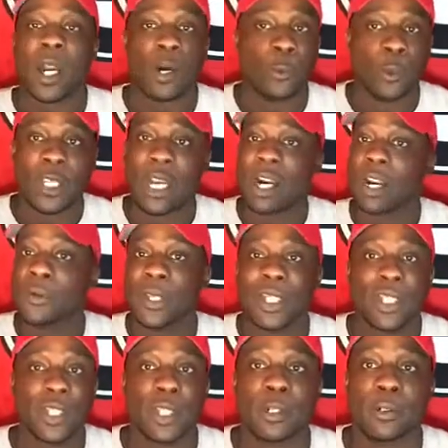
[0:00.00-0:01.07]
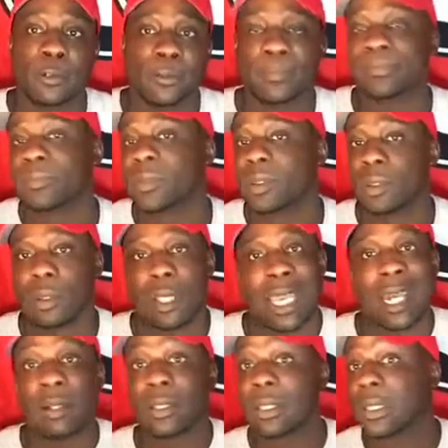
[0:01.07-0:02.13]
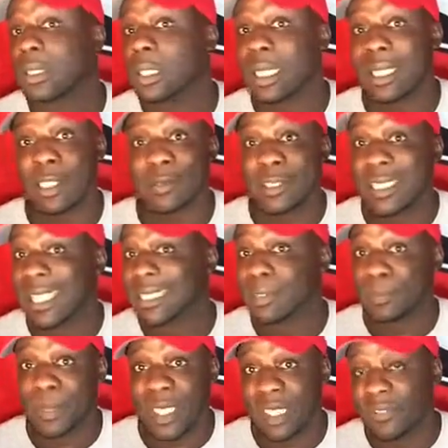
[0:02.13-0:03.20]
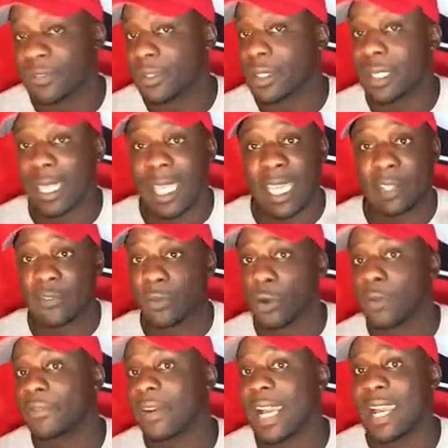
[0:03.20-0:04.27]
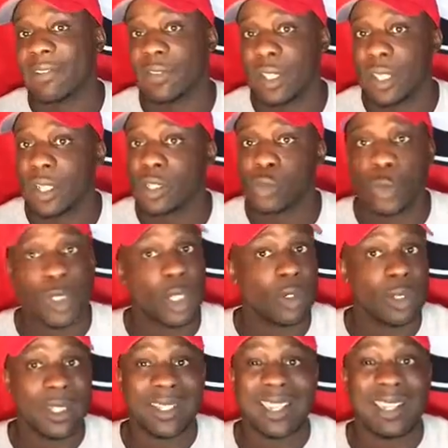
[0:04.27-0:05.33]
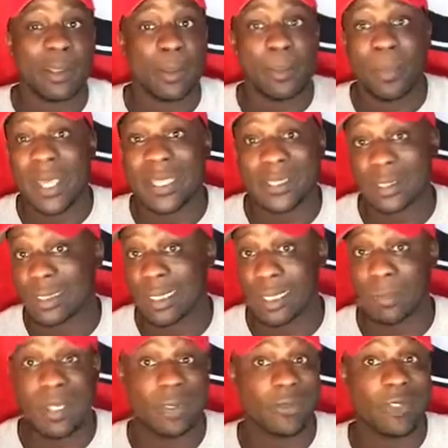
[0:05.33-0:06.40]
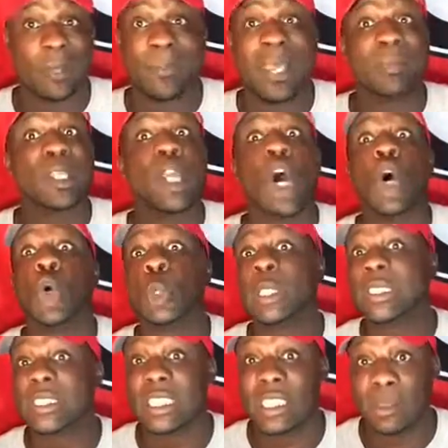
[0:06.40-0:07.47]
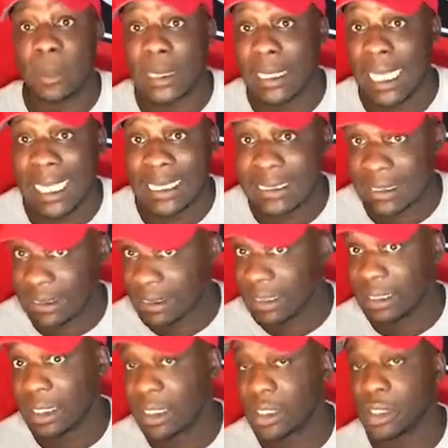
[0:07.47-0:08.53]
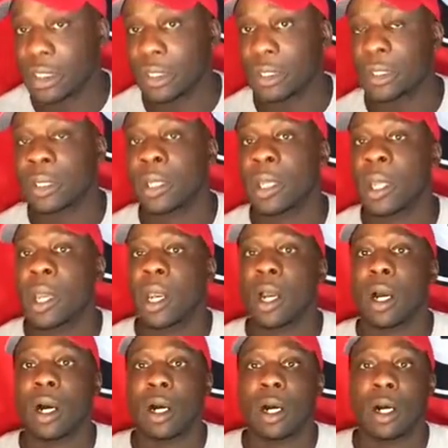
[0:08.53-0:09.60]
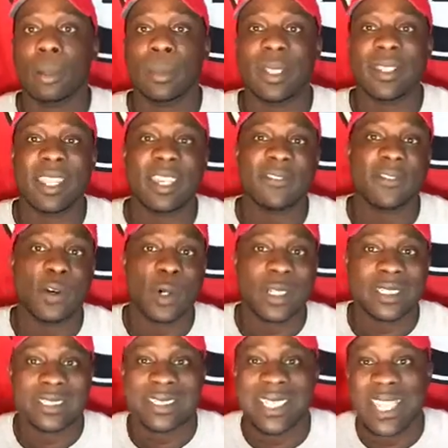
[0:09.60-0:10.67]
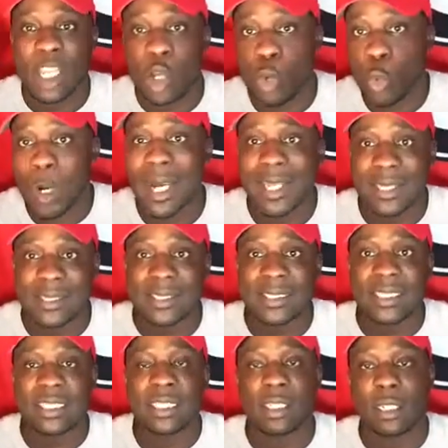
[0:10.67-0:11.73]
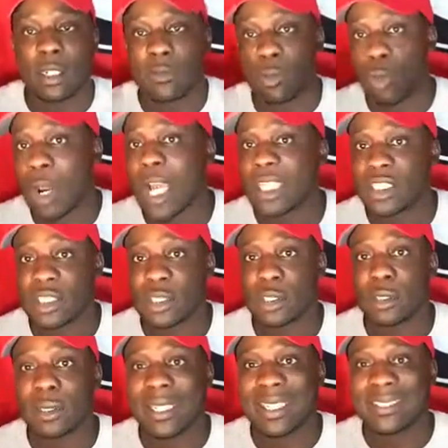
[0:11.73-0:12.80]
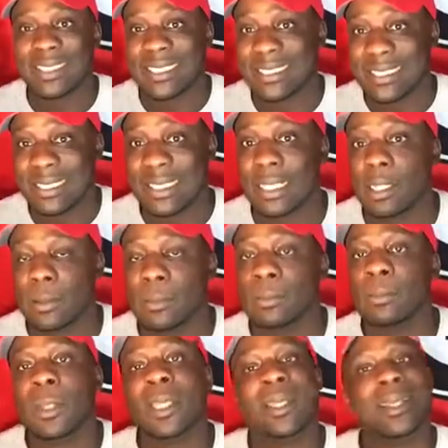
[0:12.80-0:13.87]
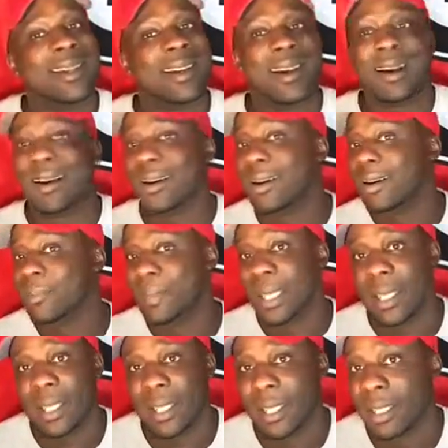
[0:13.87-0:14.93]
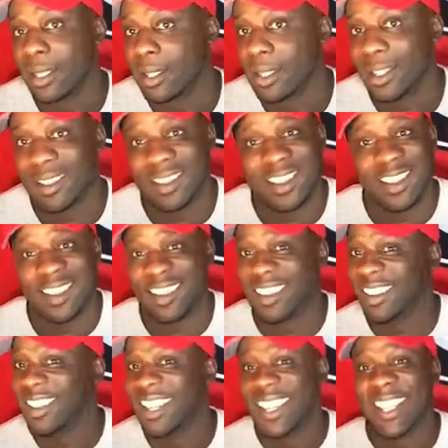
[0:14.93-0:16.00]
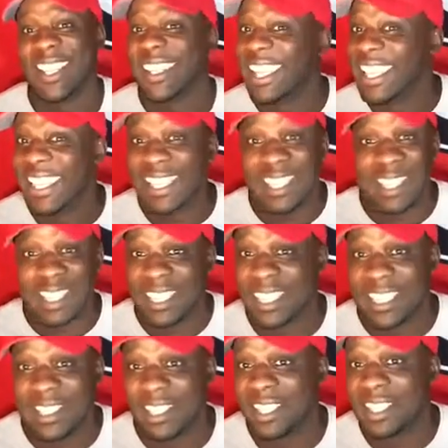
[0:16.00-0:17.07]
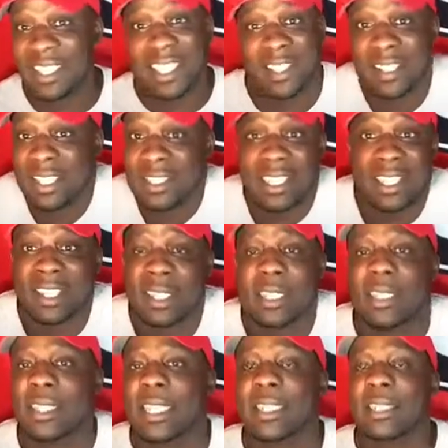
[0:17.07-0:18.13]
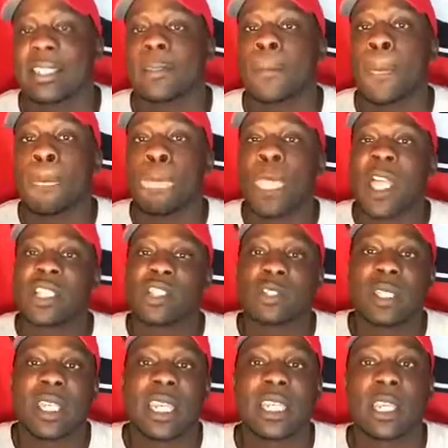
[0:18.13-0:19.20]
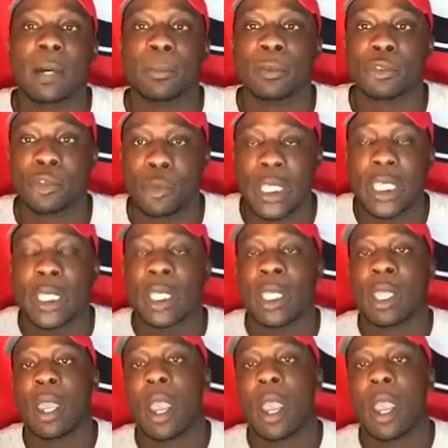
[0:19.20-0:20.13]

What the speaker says: We already know how good Clemson has been for the last 4 or 5 years. We know that they're the best team. Matter of fact, might be the only team in the ACC this year. And then for its quality of roster and just depth, oh man, they elite. they elite. They deep. So yeah, they number three.